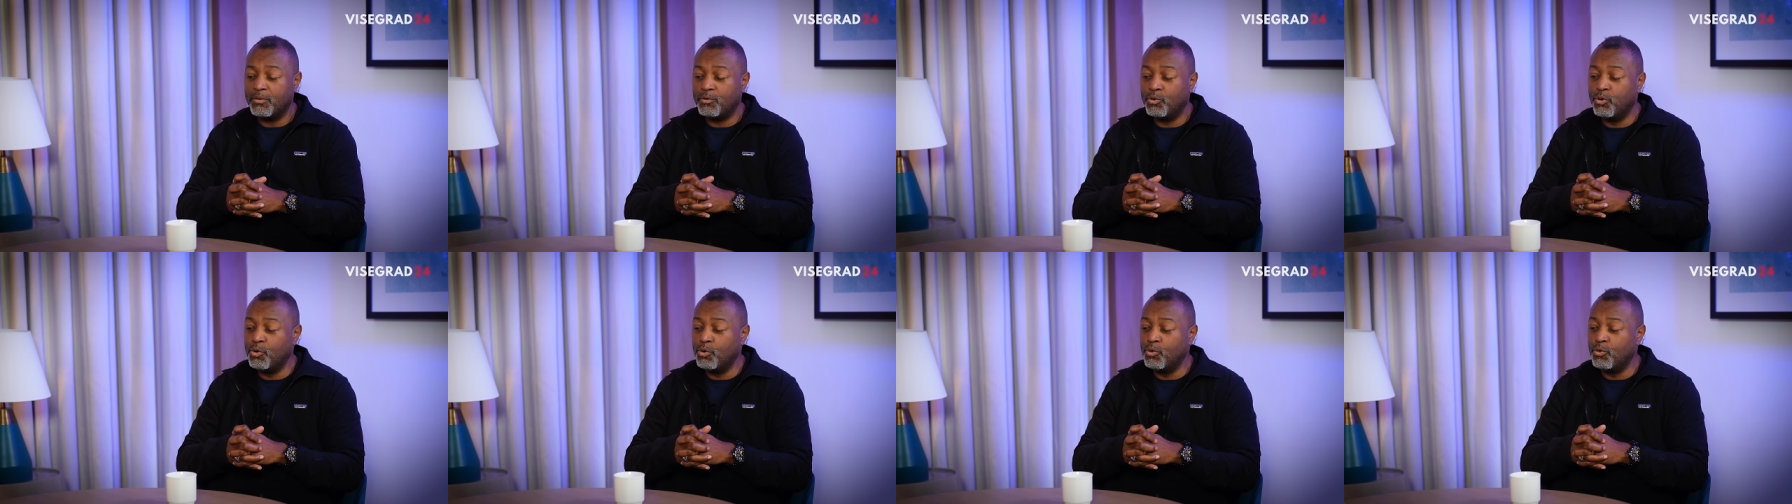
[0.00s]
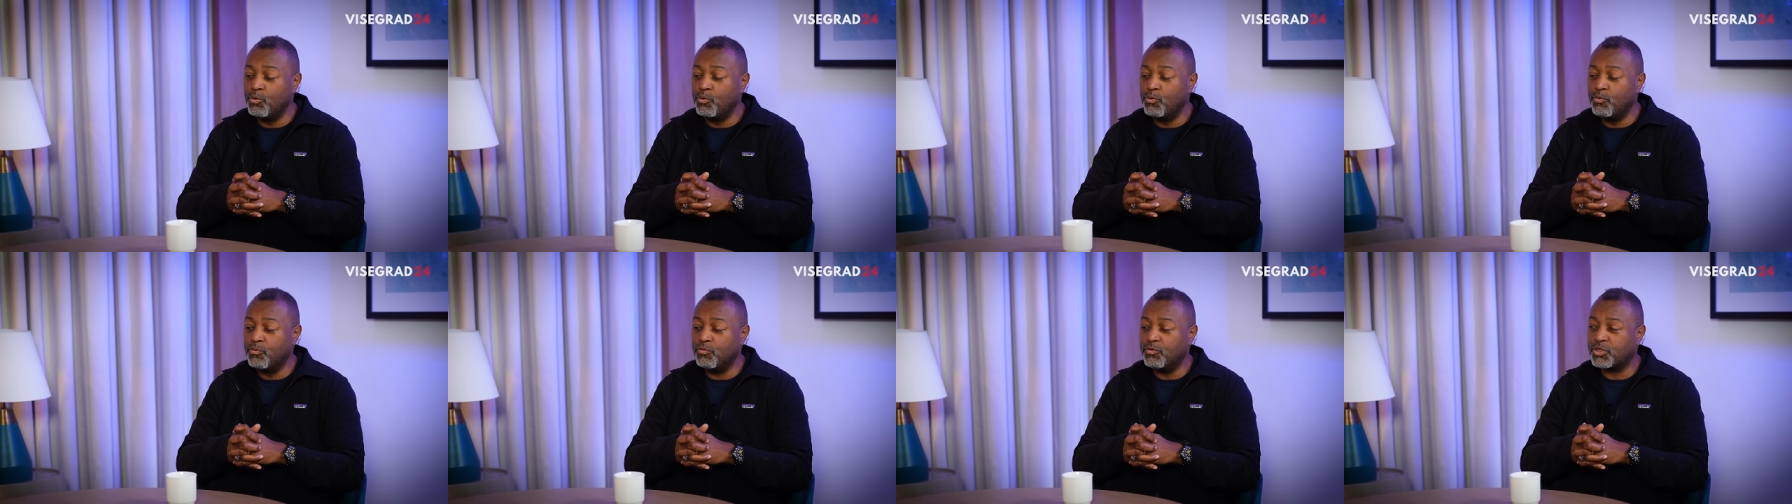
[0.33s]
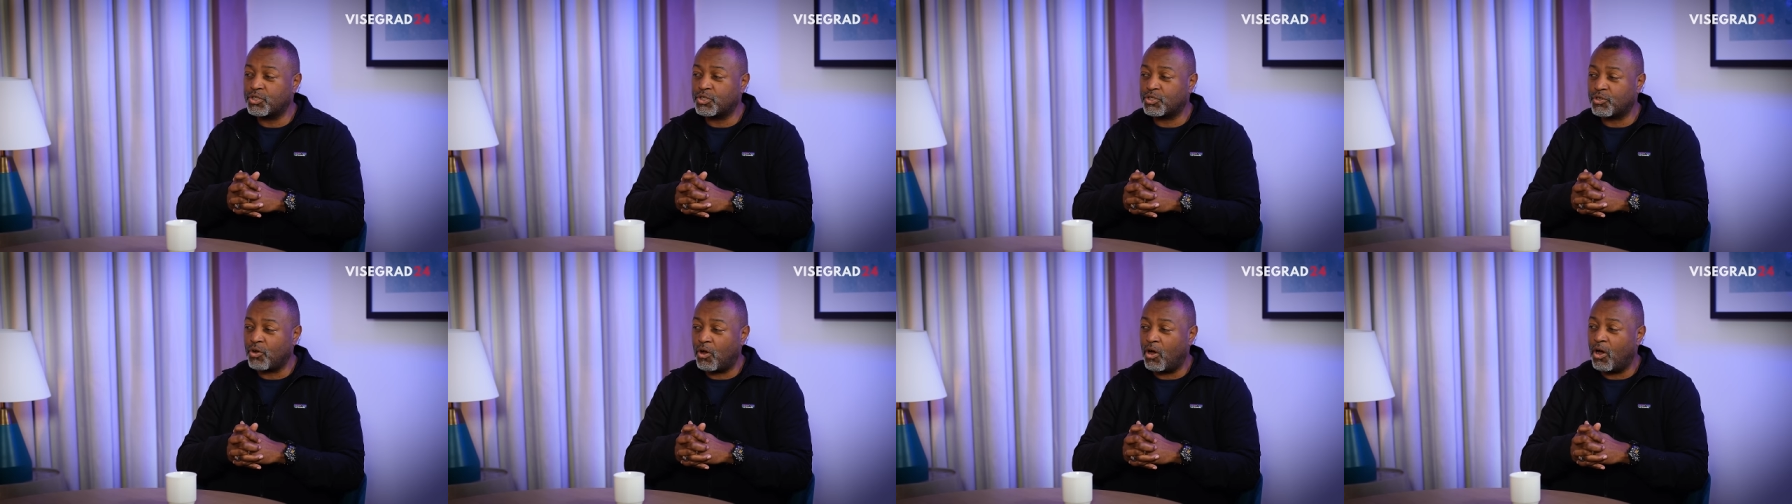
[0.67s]
who
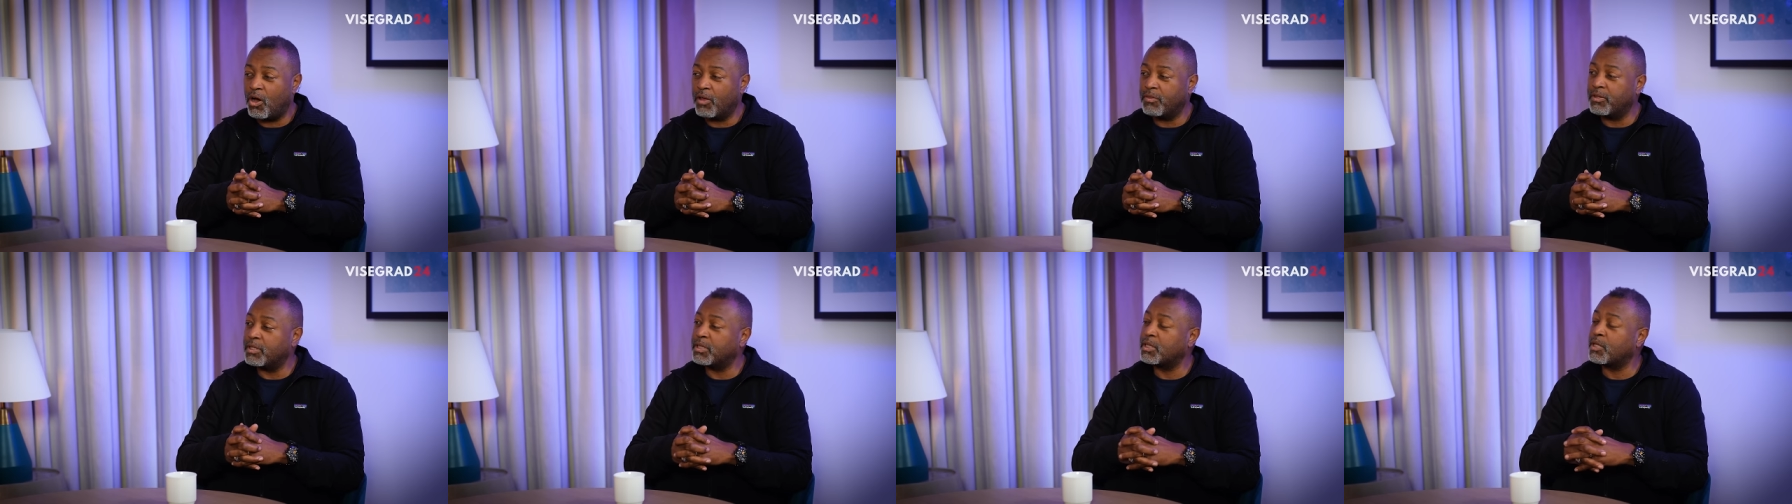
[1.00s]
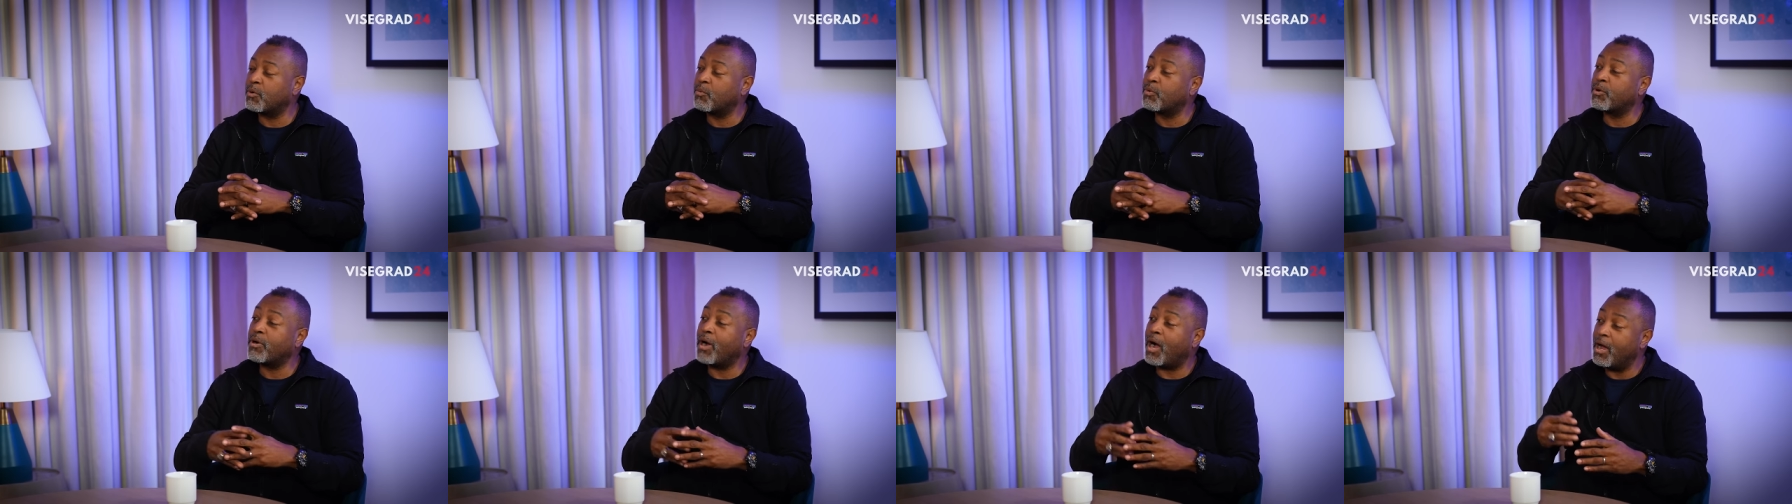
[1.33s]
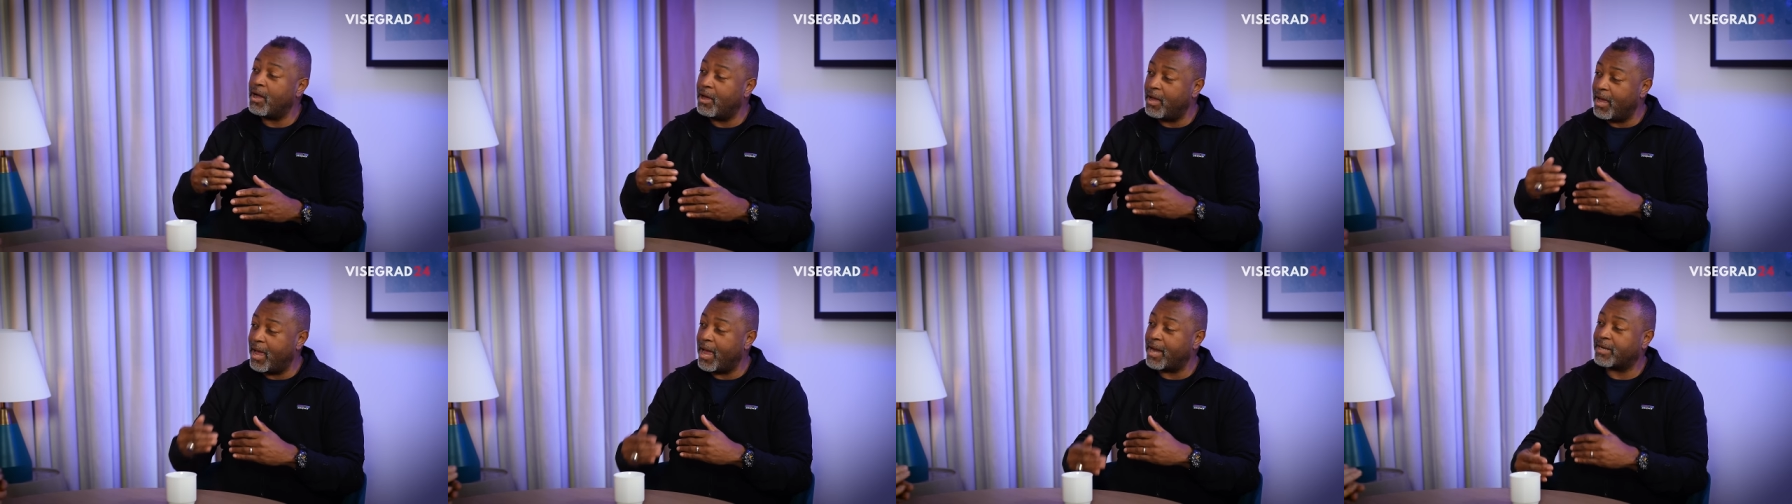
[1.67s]
saw that there were
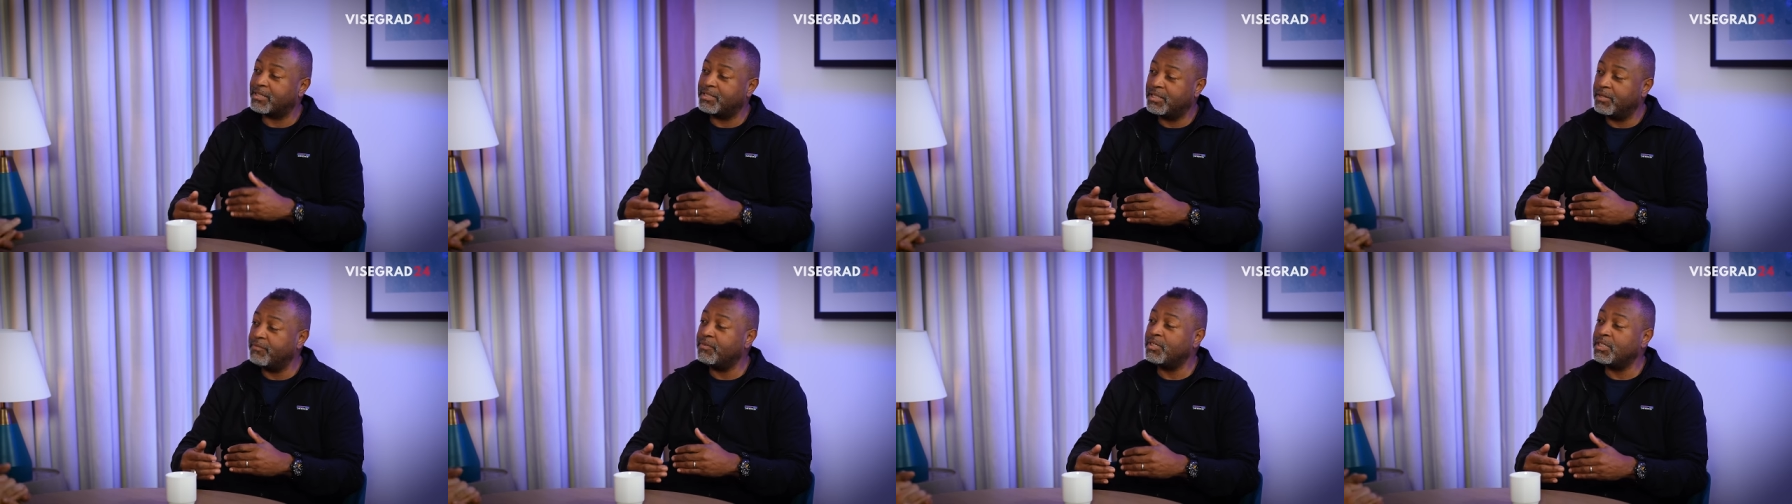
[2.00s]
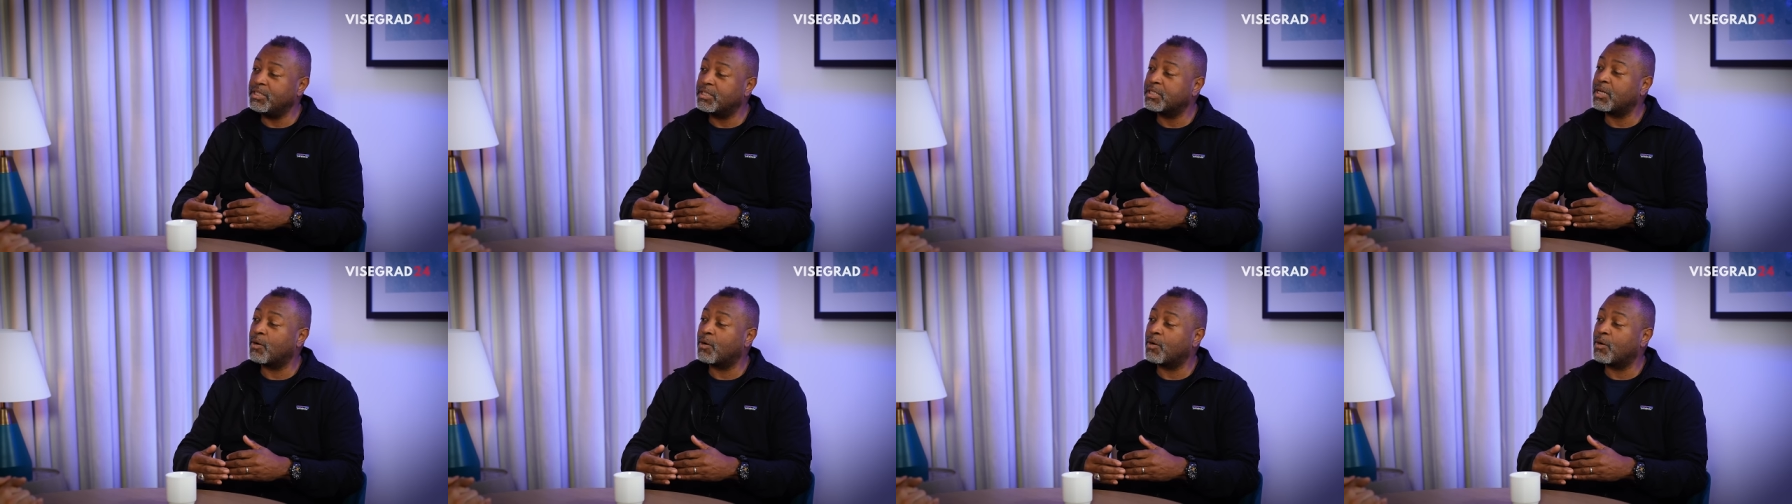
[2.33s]
activities